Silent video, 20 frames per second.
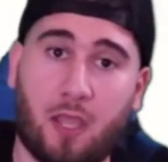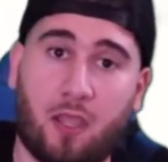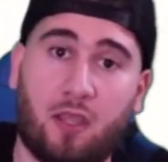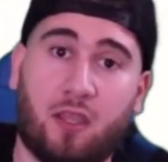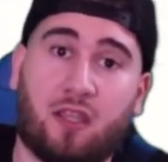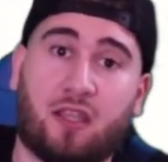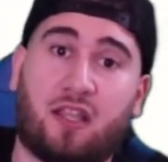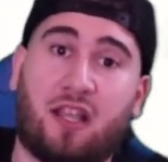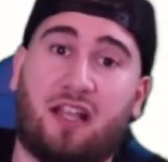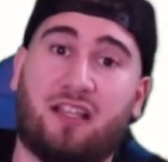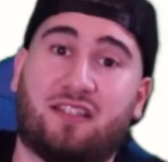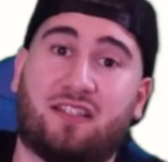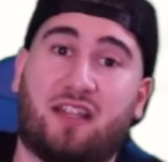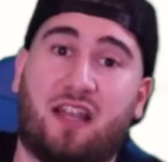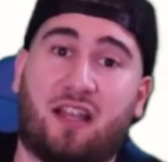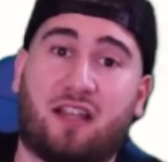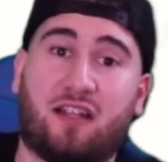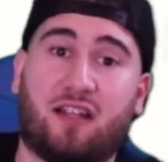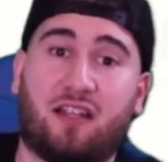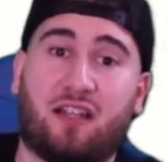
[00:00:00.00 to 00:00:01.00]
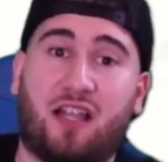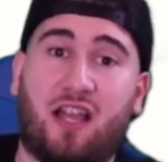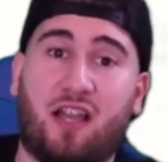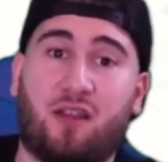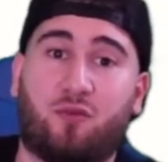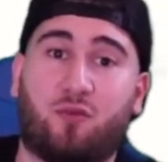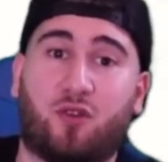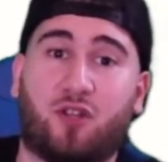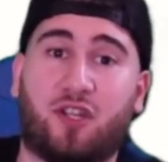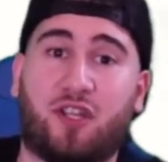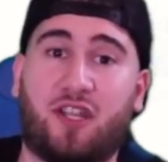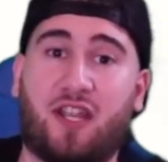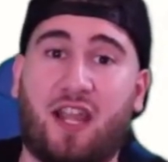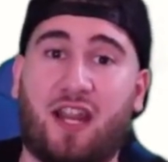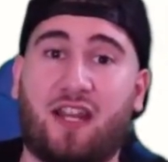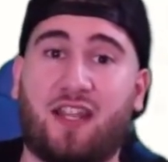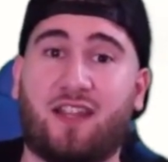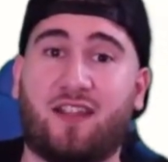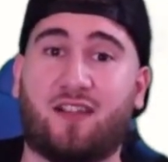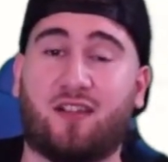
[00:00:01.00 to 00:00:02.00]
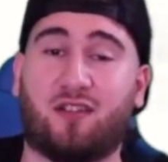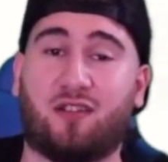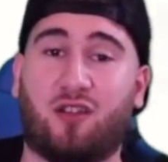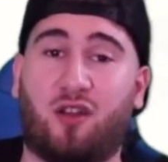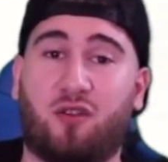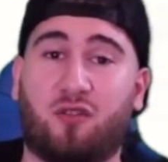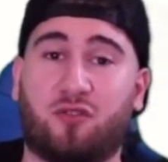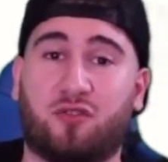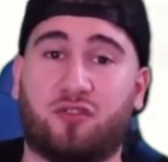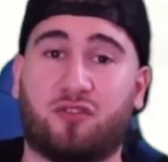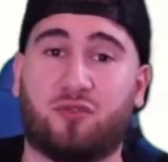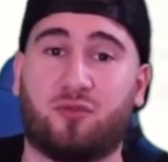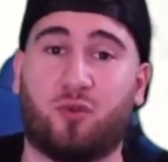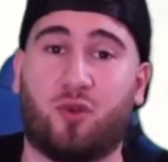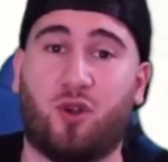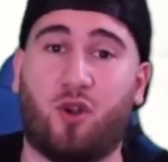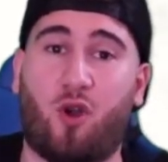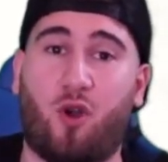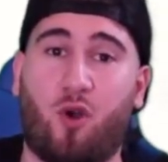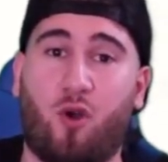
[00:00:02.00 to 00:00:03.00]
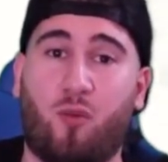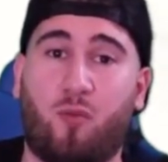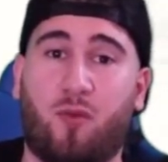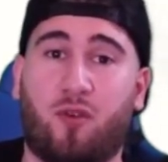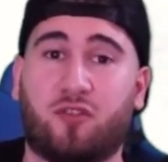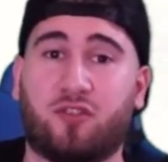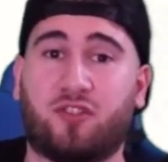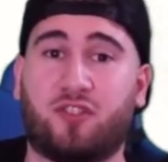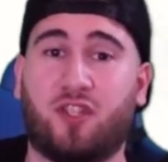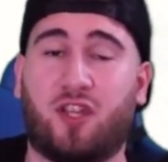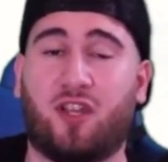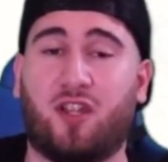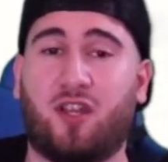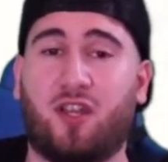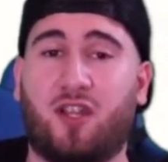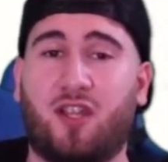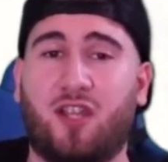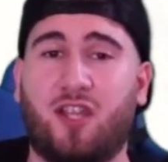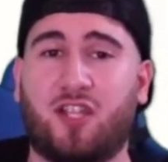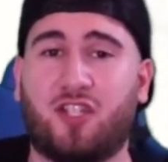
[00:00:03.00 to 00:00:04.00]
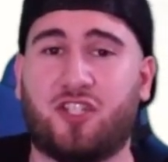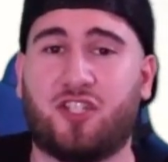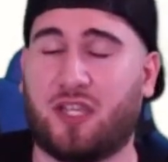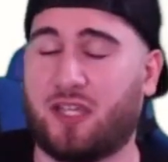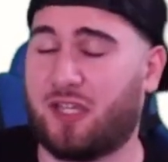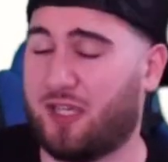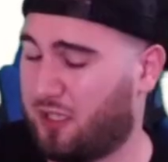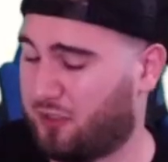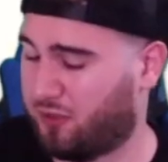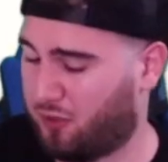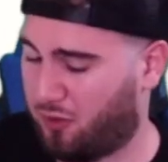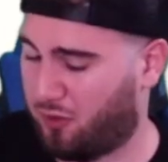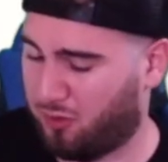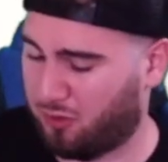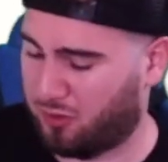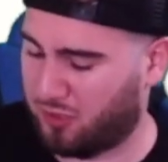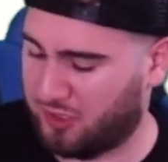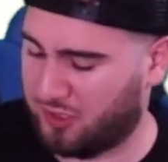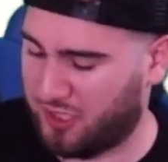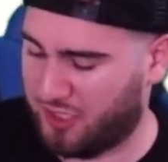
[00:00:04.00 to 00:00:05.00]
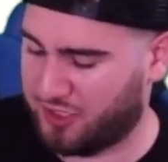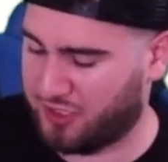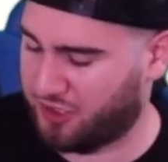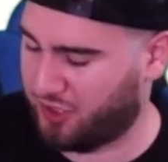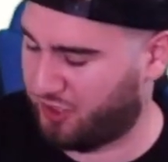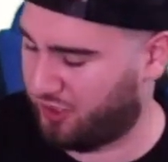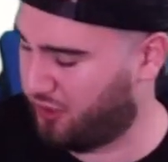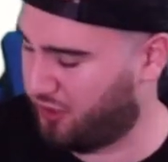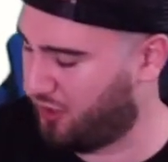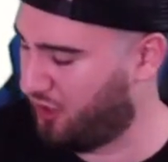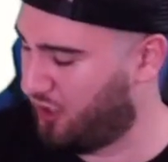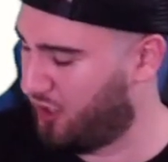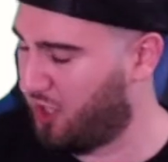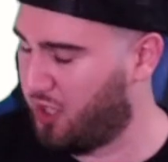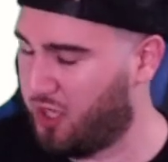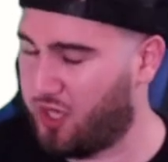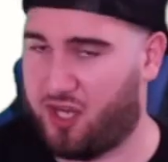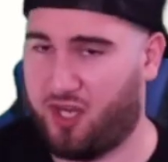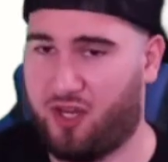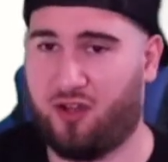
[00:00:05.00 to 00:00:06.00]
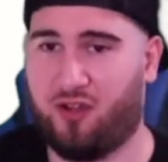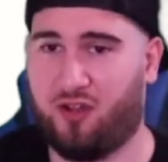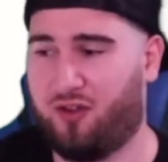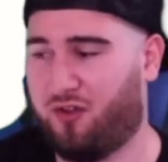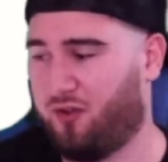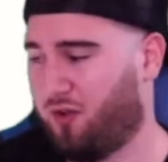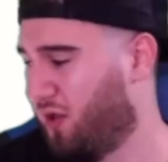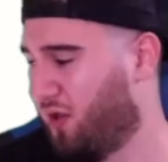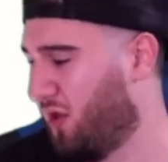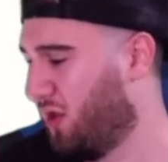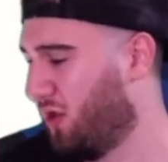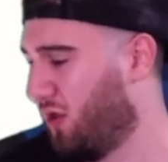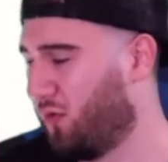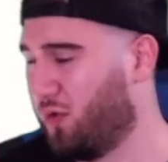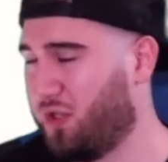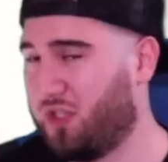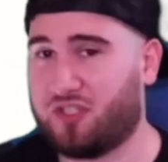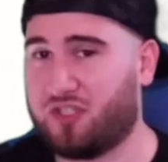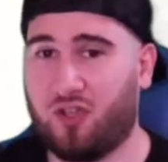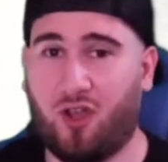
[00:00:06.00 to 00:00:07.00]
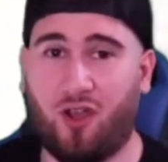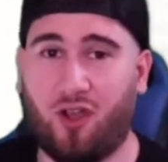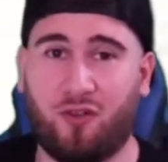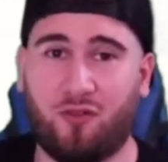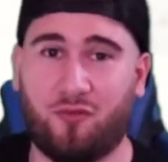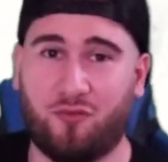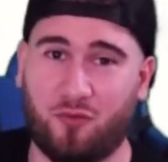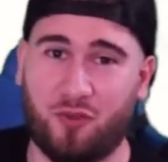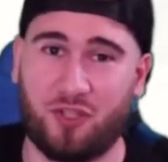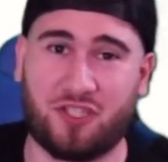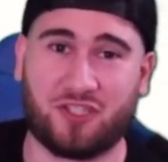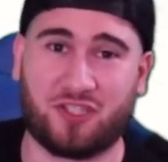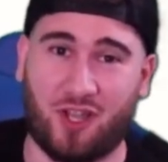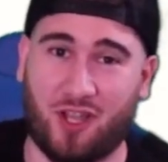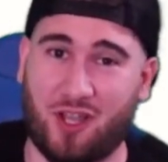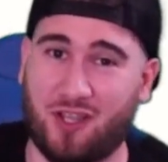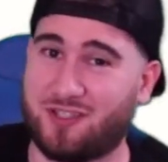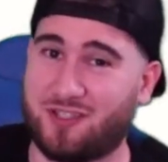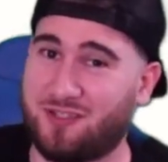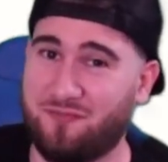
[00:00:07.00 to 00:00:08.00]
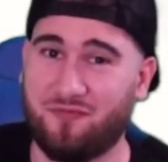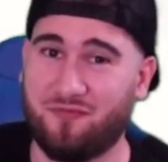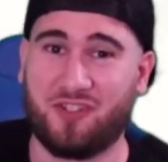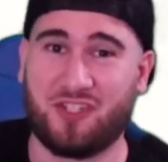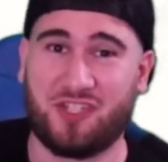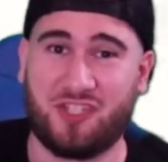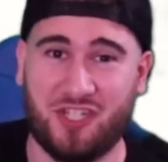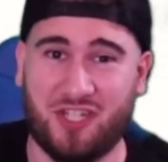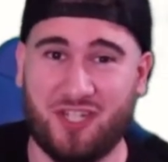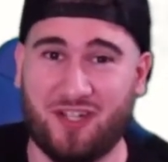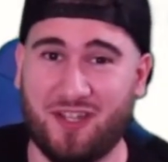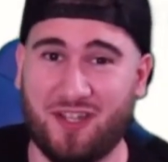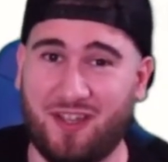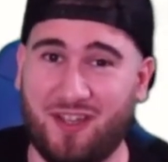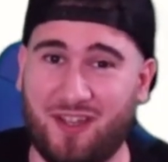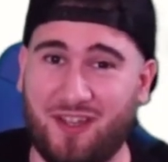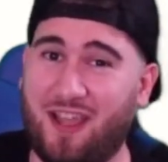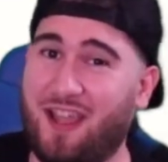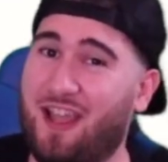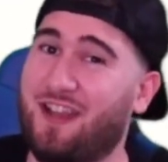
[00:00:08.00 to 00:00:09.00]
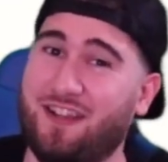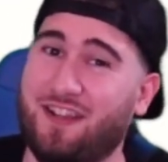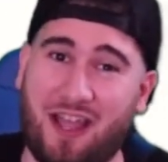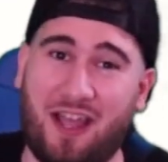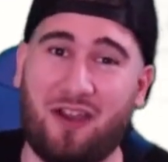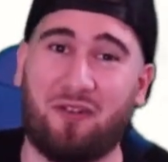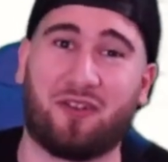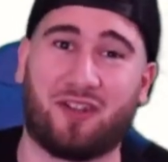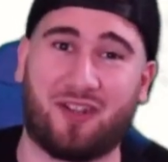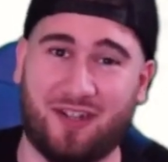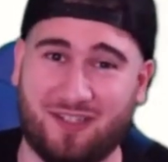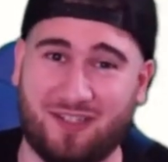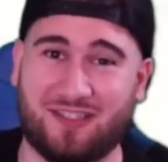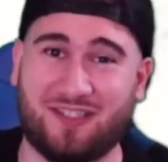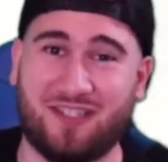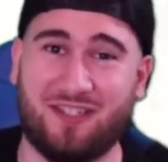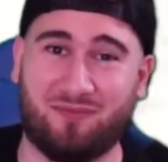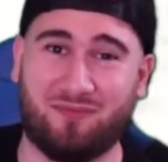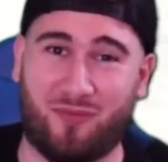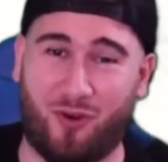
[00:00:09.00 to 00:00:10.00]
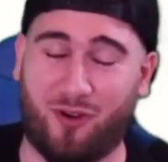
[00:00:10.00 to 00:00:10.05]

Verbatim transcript: Guys, not gonna lie, we're getting close. We're almost done checking out the whole collection. Here, we saw we saw some Vegeta, and now we're gonna see more